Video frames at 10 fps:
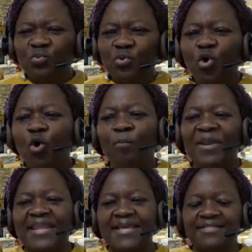go
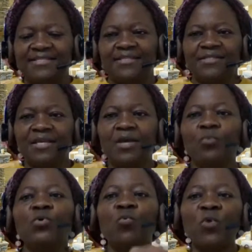places
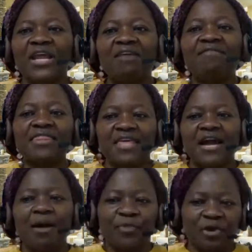with whatever they
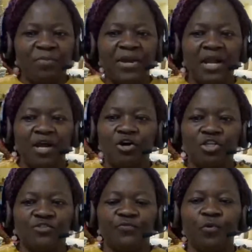are preparing
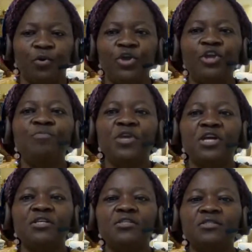us for.
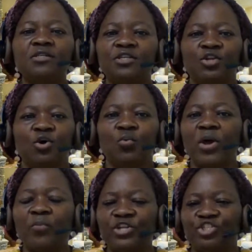Because
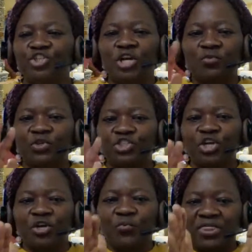when we join
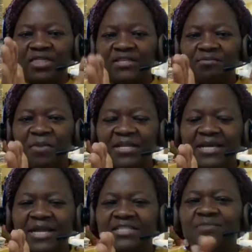with this
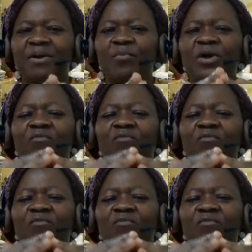mentality, but we have